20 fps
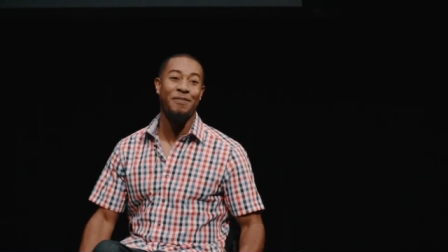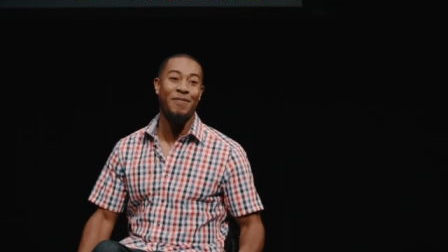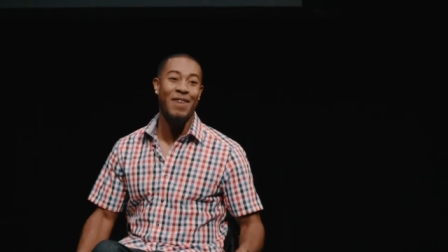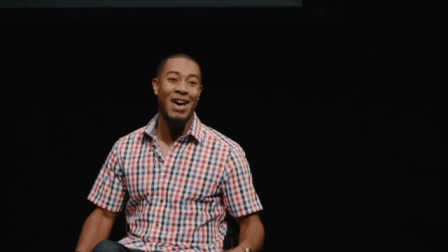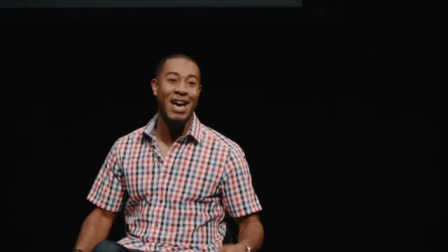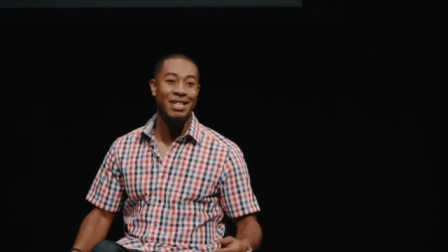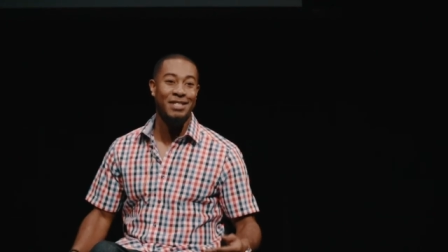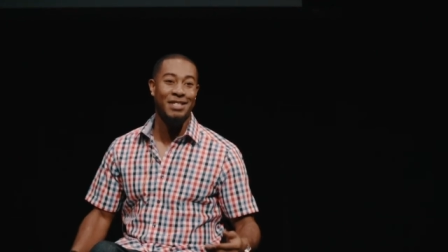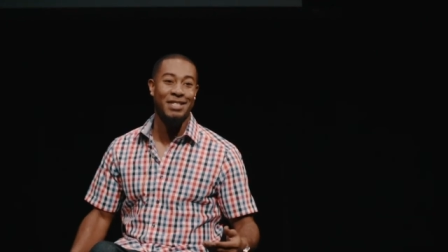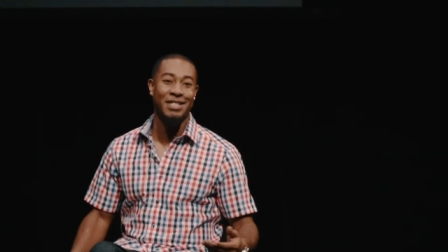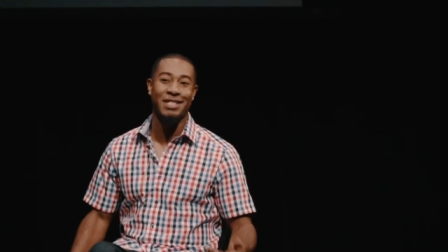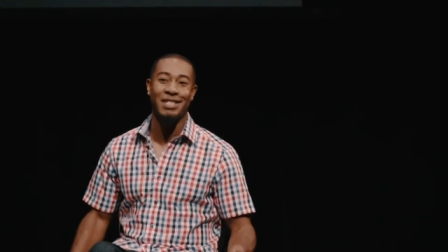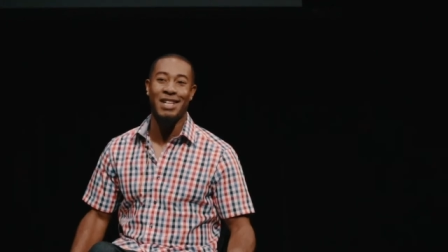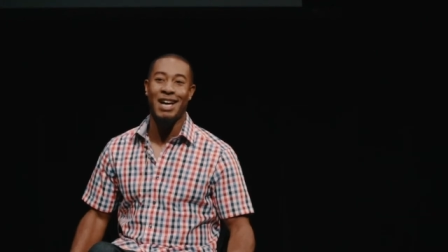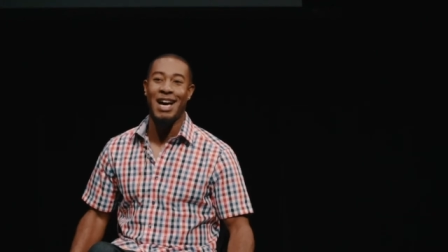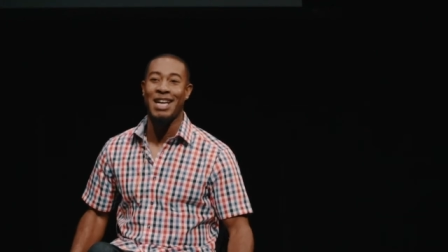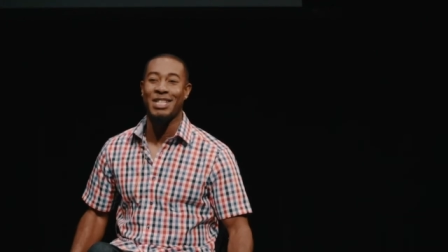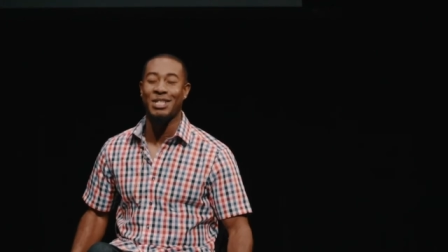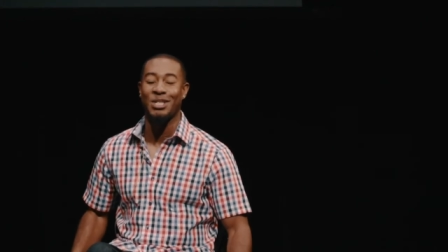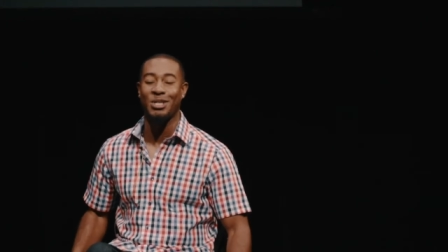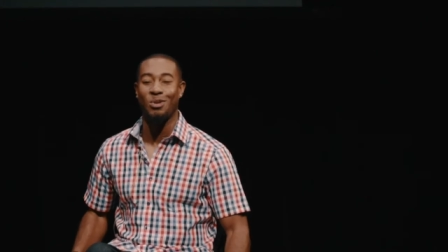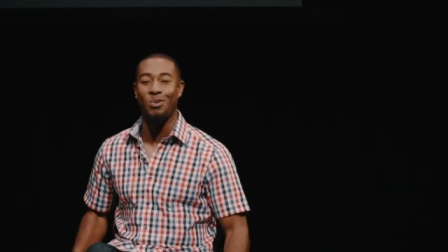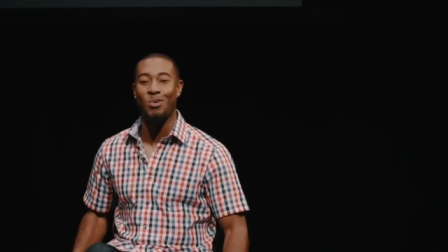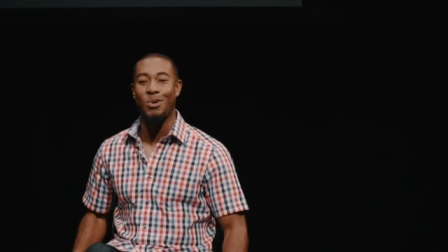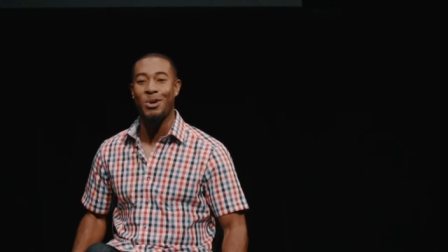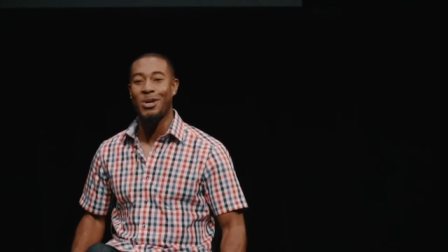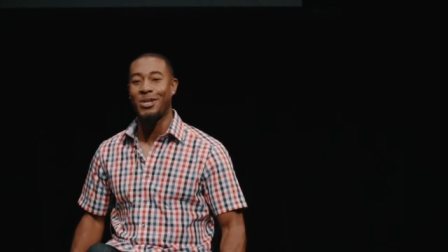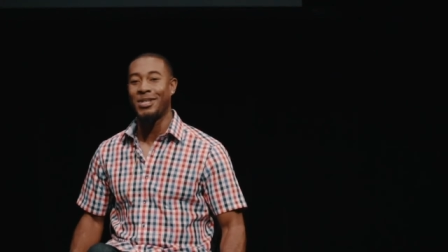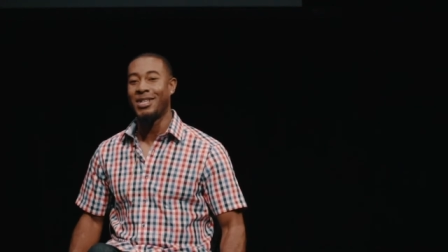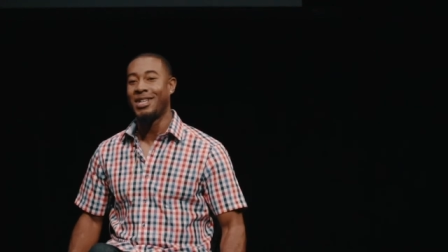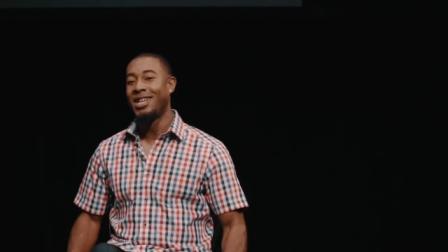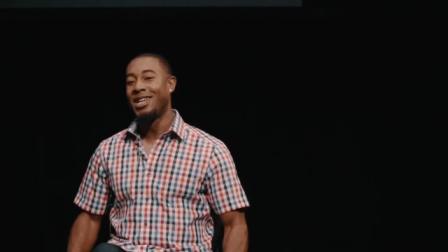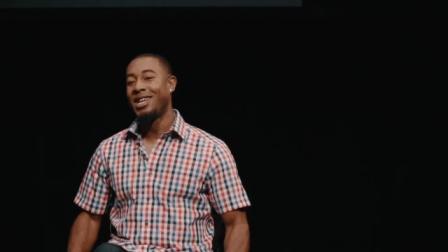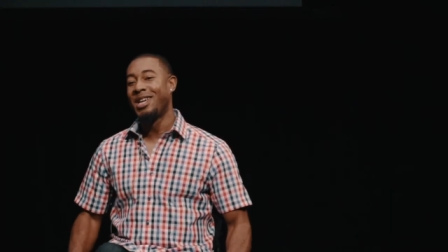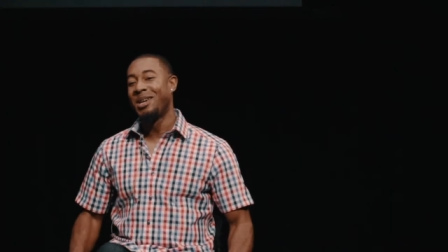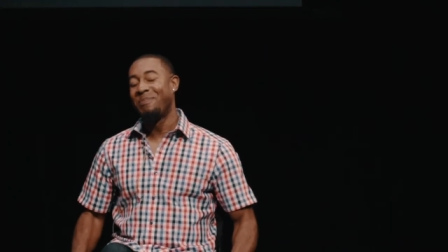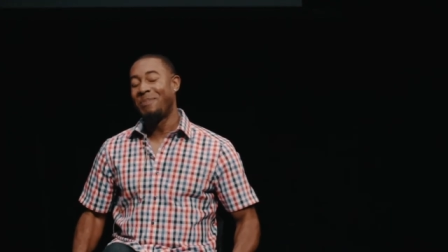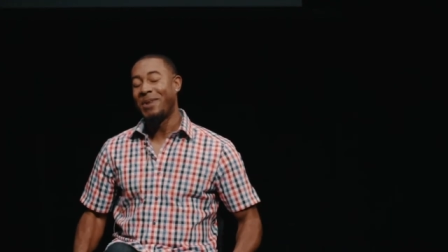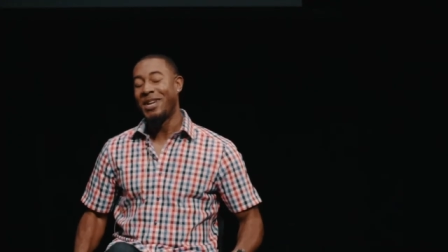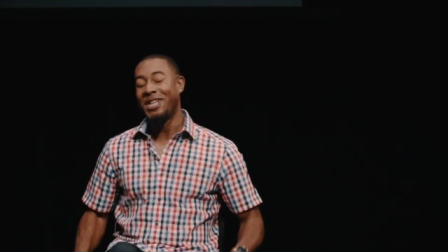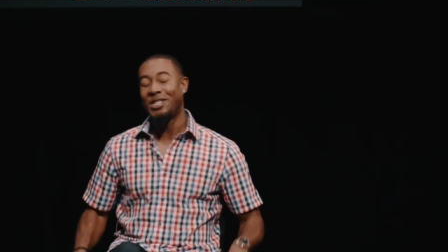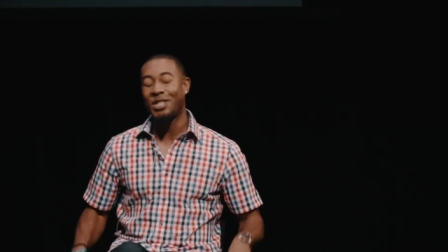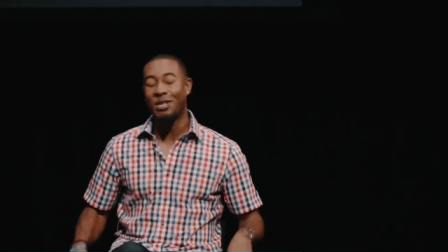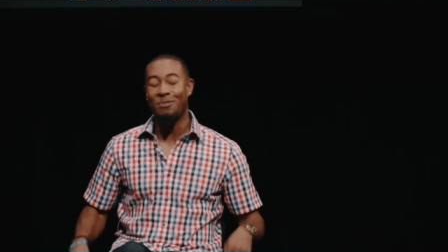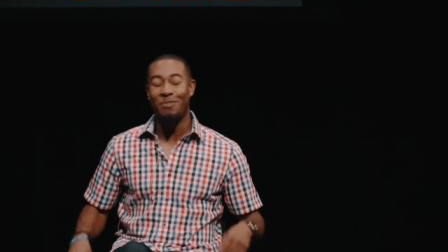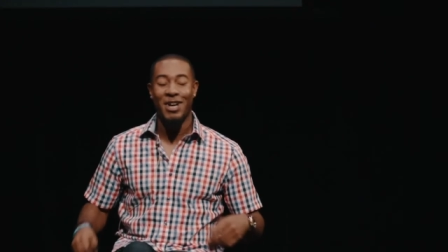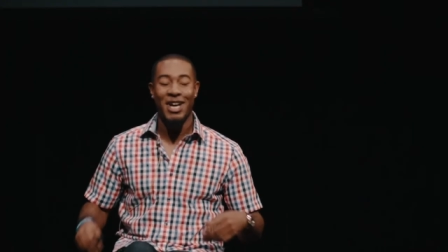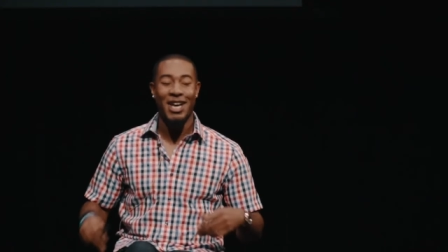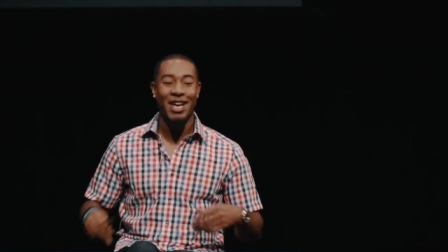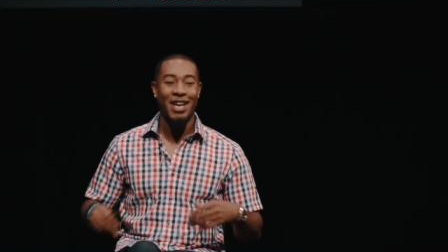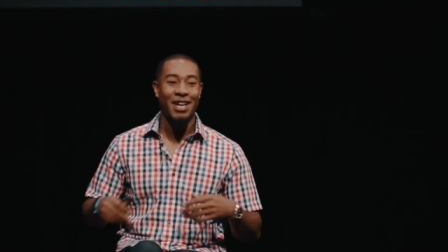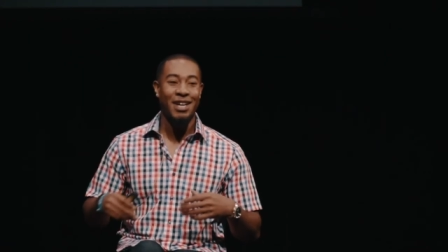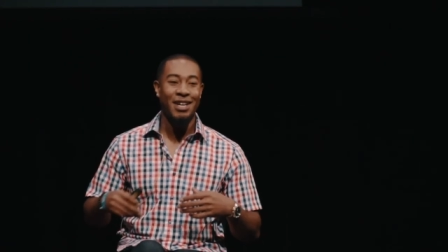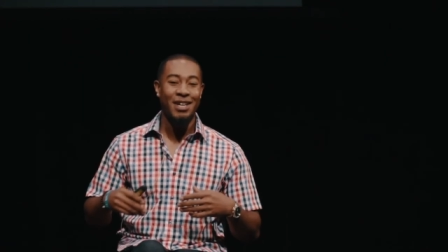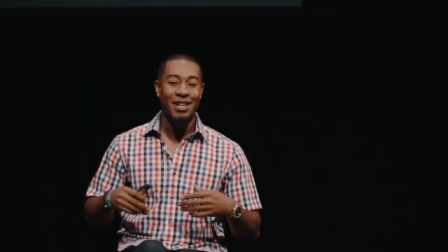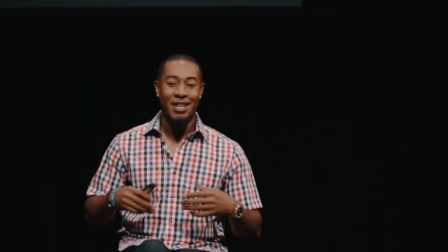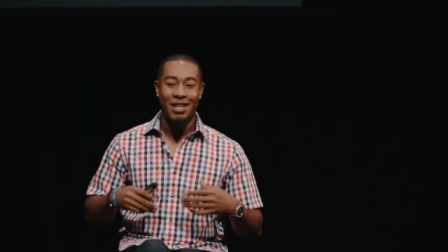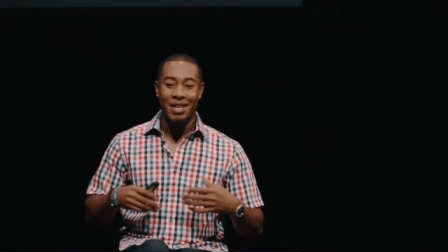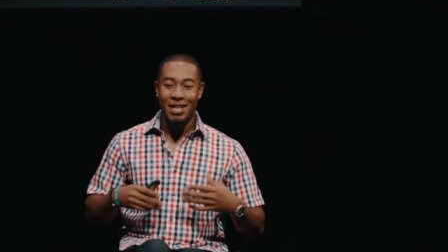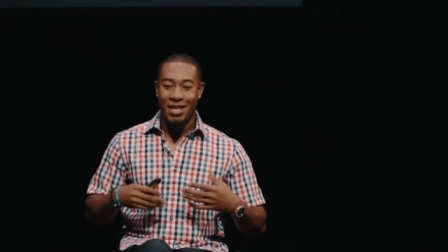fastest class in the world based on my